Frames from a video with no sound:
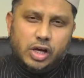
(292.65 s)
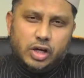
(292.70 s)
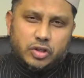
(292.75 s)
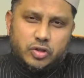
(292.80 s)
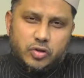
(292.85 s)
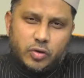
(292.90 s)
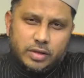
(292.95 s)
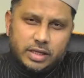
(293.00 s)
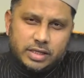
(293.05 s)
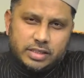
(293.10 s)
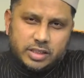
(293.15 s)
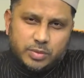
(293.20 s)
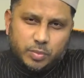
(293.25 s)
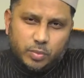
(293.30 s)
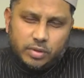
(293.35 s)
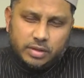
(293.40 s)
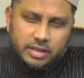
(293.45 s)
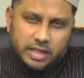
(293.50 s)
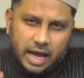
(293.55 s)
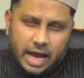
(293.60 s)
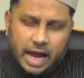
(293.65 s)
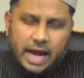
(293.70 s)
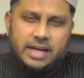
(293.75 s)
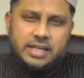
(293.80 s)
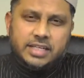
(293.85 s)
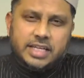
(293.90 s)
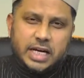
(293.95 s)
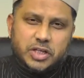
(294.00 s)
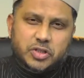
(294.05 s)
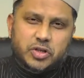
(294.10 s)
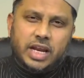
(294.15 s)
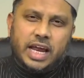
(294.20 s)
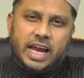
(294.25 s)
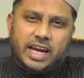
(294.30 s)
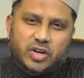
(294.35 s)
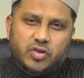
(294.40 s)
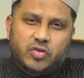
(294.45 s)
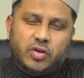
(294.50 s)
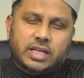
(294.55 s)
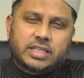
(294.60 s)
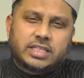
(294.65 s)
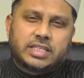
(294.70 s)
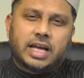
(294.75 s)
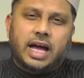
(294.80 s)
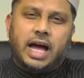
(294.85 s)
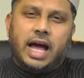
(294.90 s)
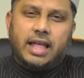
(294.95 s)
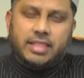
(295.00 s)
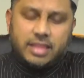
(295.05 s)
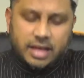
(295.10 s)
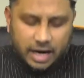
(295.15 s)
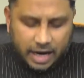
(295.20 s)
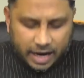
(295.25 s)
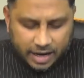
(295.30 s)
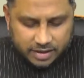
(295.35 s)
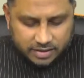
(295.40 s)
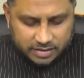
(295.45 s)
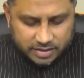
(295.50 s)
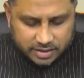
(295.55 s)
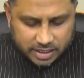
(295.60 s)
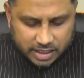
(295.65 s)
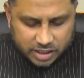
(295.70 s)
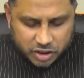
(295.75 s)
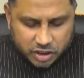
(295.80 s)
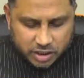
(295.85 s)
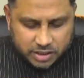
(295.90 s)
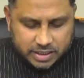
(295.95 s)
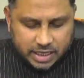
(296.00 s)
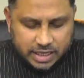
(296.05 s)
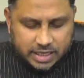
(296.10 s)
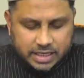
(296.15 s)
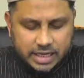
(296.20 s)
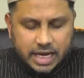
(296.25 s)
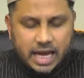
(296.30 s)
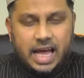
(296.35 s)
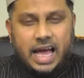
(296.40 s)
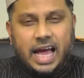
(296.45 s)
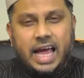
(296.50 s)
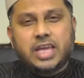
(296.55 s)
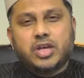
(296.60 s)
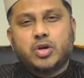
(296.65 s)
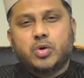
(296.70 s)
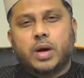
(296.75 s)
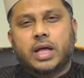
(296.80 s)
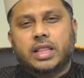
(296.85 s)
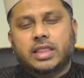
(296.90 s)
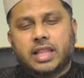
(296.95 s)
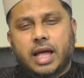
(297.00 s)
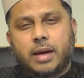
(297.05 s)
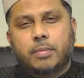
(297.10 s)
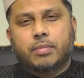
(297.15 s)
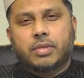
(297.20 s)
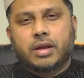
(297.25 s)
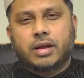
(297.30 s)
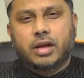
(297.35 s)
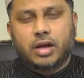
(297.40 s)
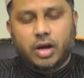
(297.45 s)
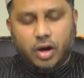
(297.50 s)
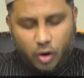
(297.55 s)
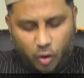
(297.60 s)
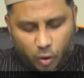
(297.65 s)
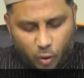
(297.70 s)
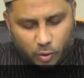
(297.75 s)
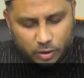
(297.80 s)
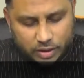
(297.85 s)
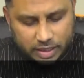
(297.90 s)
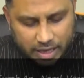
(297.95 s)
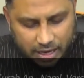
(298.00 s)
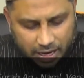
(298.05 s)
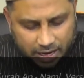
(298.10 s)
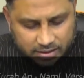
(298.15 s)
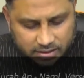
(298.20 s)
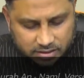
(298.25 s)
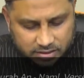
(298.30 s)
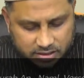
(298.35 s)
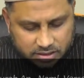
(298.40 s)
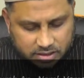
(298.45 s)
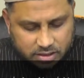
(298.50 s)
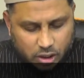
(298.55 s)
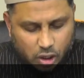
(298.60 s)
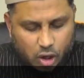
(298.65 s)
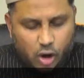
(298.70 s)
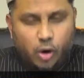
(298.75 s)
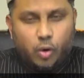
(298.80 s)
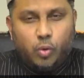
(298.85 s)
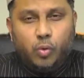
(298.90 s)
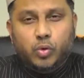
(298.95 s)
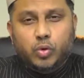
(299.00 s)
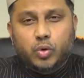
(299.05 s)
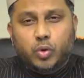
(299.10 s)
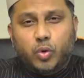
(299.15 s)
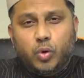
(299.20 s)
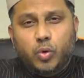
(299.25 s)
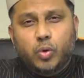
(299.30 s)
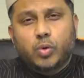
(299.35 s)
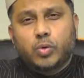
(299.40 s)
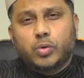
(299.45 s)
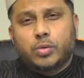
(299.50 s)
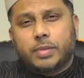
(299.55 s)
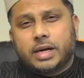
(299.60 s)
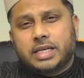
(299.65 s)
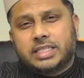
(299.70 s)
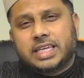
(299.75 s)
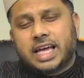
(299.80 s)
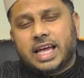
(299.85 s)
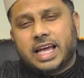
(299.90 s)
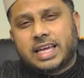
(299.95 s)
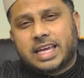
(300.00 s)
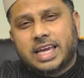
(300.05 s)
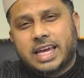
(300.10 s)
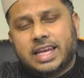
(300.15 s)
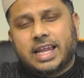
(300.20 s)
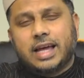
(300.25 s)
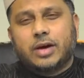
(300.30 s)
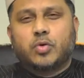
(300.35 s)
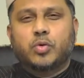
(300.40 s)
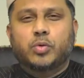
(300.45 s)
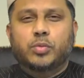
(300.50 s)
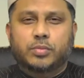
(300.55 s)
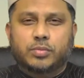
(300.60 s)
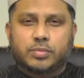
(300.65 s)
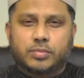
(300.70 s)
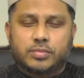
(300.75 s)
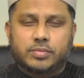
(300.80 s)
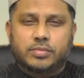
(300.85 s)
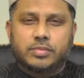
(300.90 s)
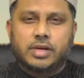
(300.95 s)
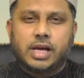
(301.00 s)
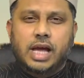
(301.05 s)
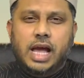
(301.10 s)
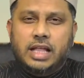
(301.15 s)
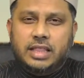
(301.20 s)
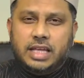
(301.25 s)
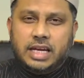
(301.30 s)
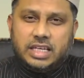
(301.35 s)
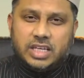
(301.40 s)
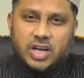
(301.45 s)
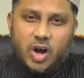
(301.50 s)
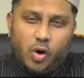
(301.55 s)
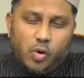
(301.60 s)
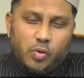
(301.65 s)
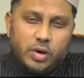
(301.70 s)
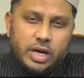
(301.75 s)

So this the ant actually addressed other ants, and she said, Ya Naml all the ants, udkhulu masakinakum, that go